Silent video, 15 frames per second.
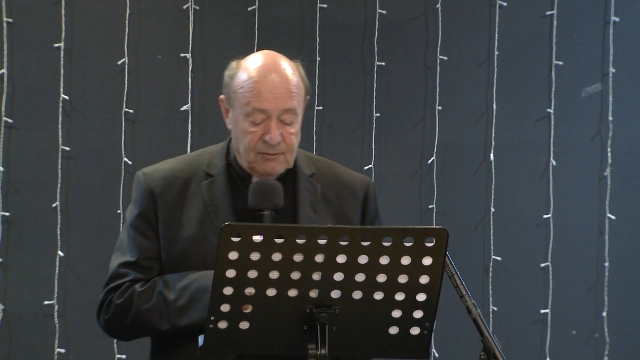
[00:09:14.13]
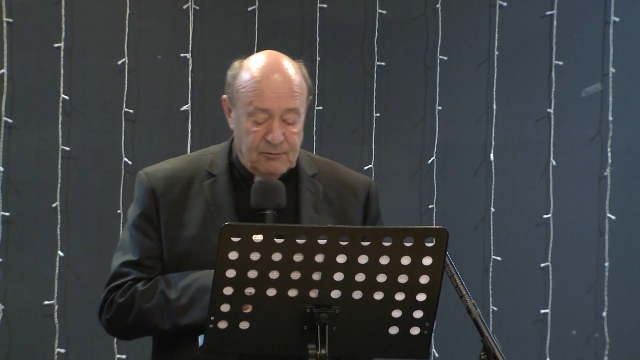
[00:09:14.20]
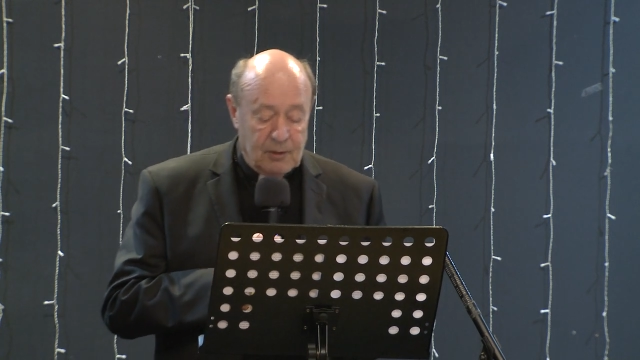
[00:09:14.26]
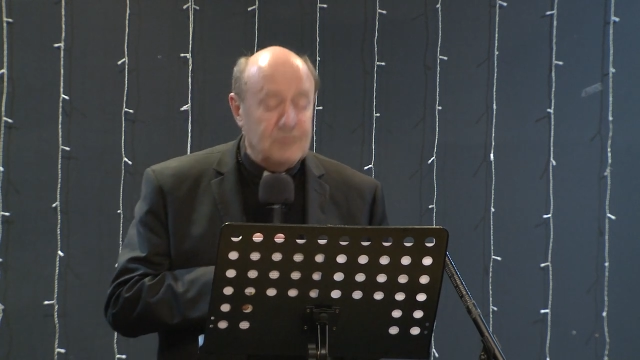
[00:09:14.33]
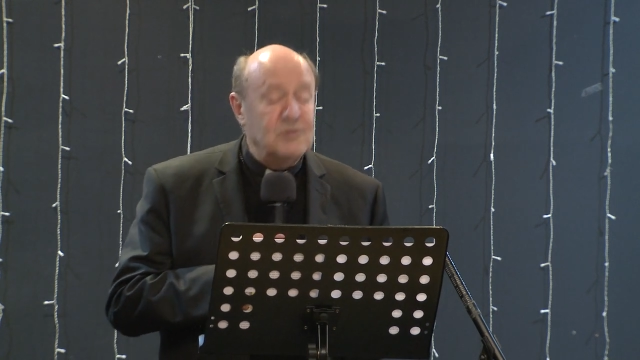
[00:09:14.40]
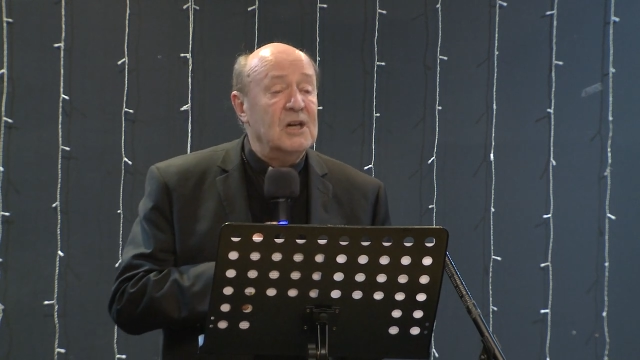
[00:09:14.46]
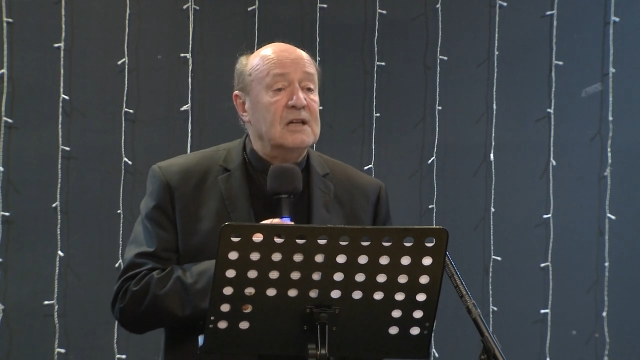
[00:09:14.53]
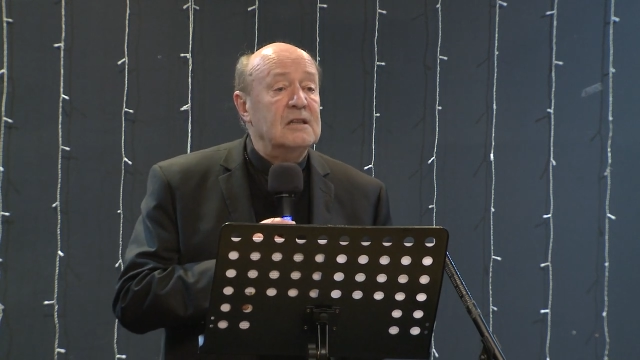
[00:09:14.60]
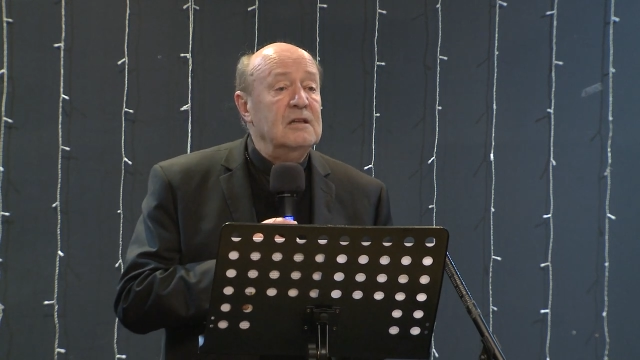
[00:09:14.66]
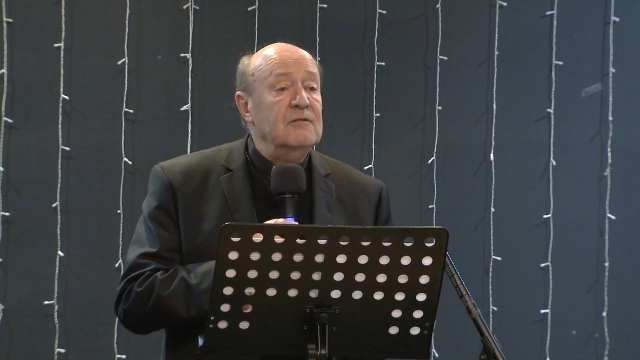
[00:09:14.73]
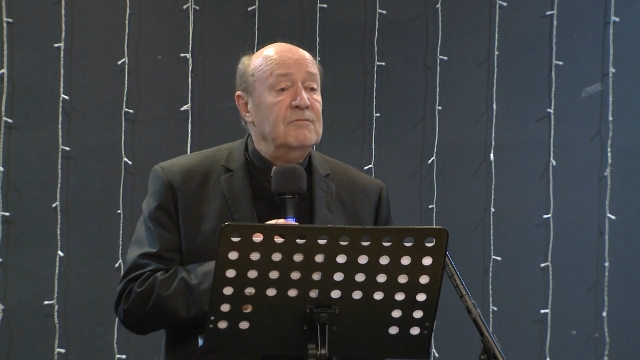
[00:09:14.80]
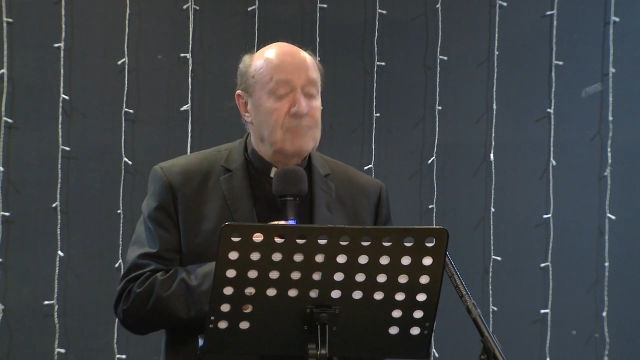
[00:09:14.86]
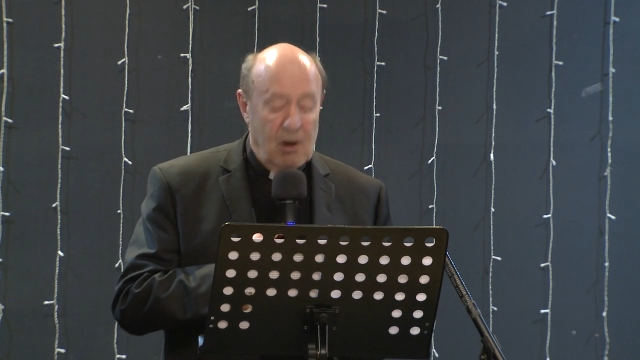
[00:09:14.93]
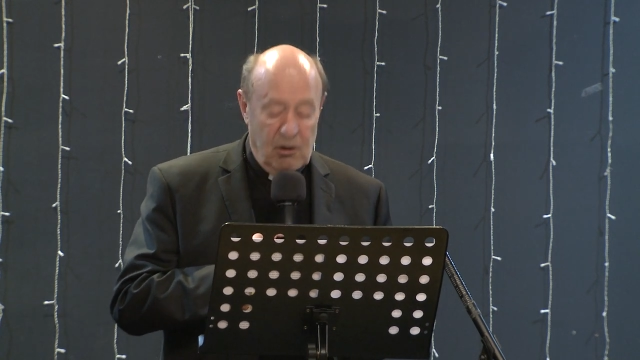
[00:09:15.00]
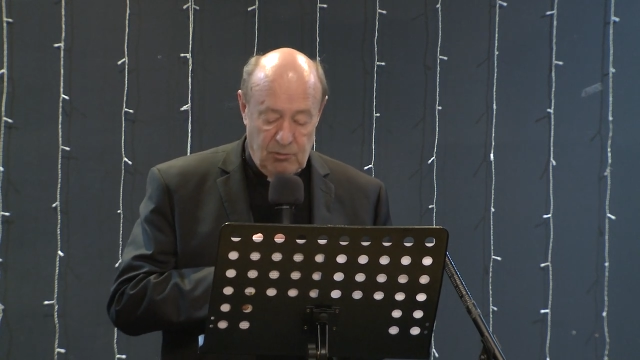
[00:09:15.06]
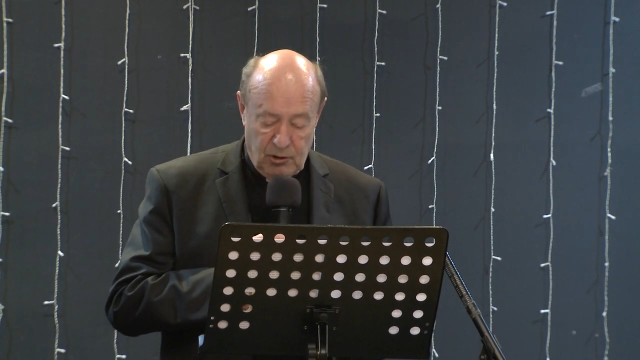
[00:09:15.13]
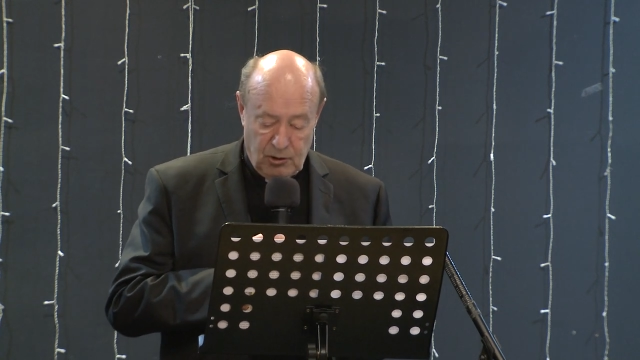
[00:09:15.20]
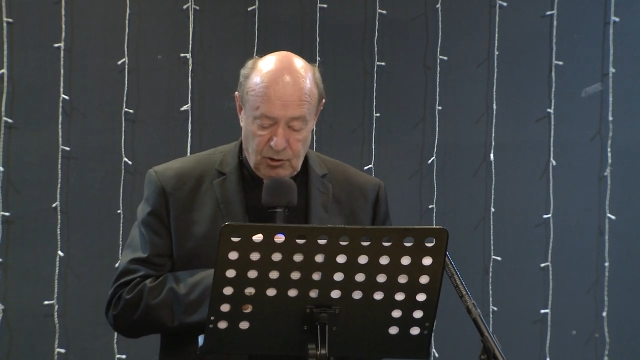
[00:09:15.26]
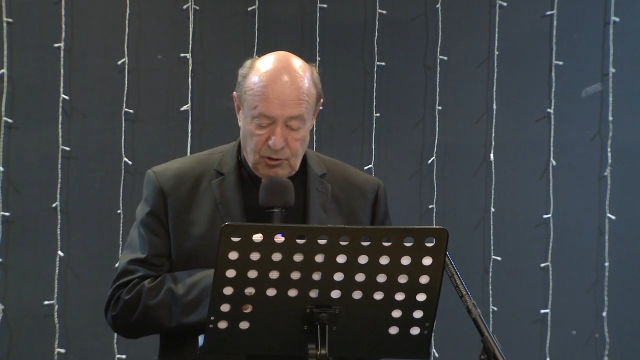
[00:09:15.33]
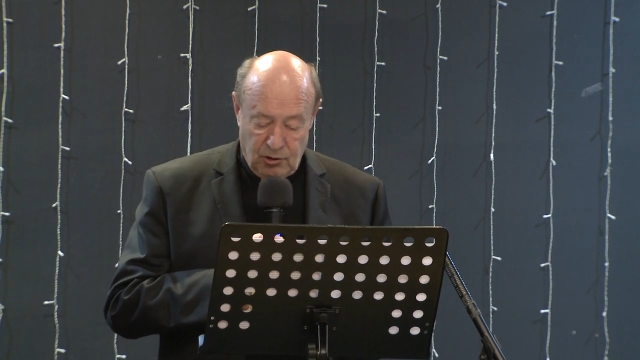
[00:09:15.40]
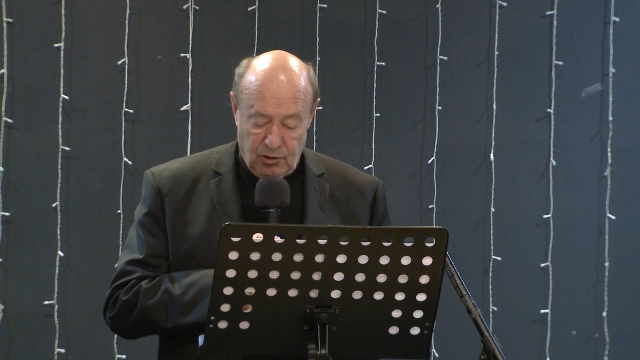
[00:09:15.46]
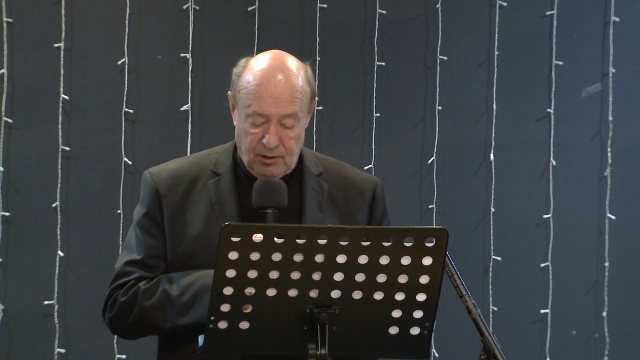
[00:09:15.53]
of an objective moral
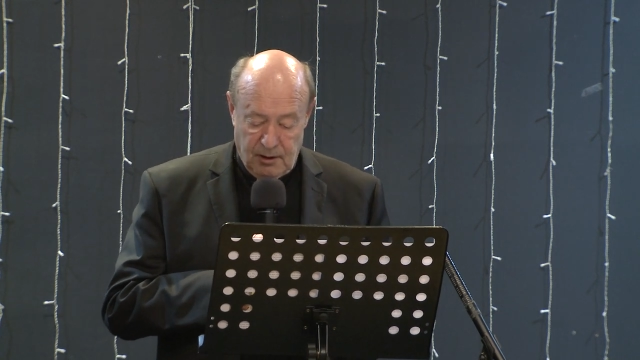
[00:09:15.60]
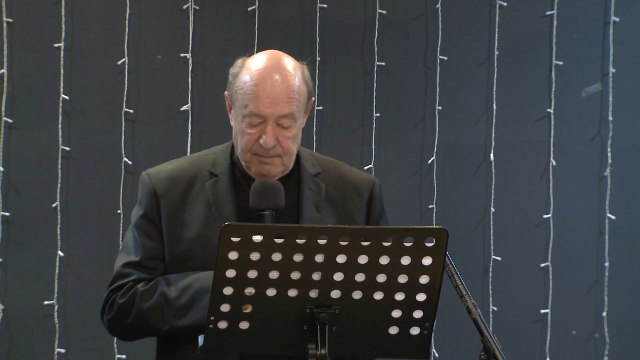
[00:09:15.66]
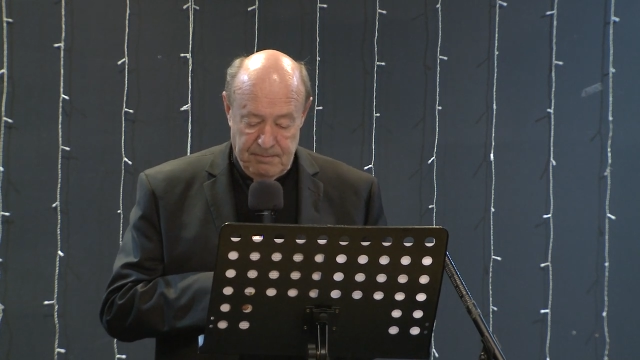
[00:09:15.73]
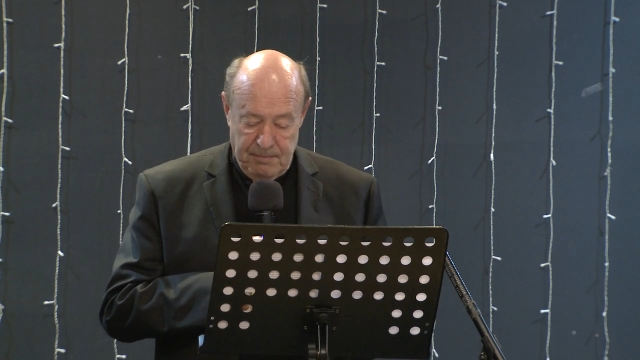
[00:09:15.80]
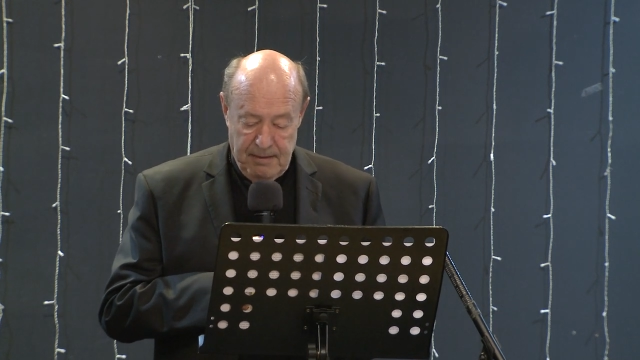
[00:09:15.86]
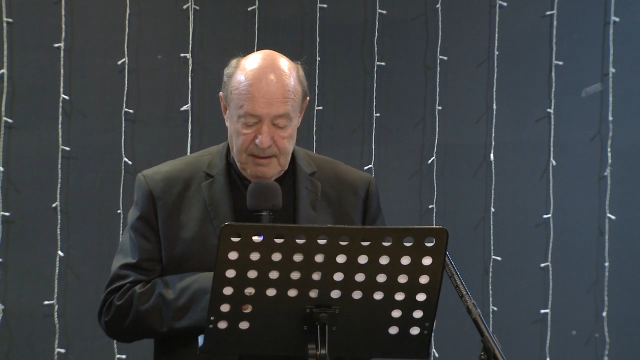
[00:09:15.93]
law,